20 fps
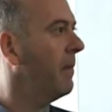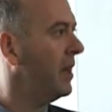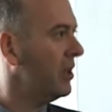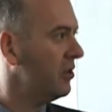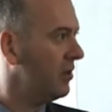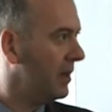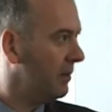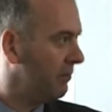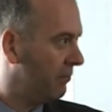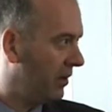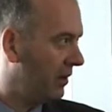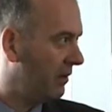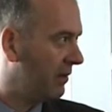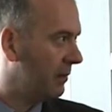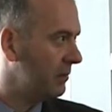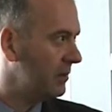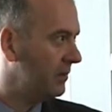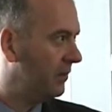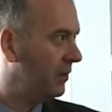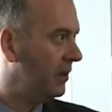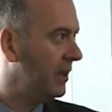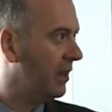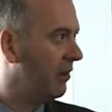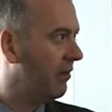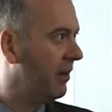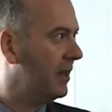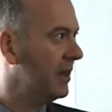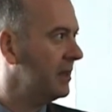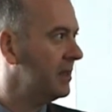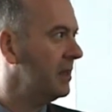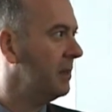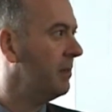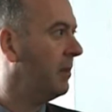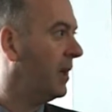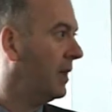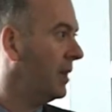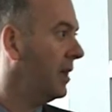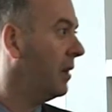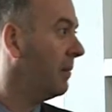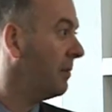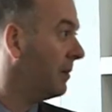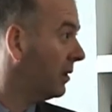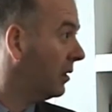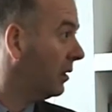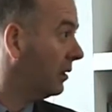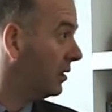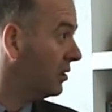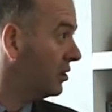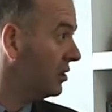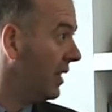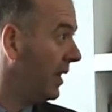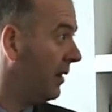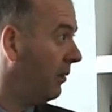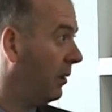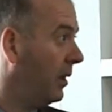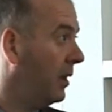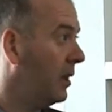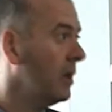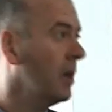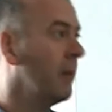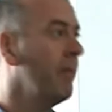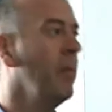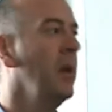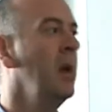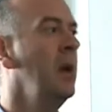That training programme is fully accredited by the Open College Network,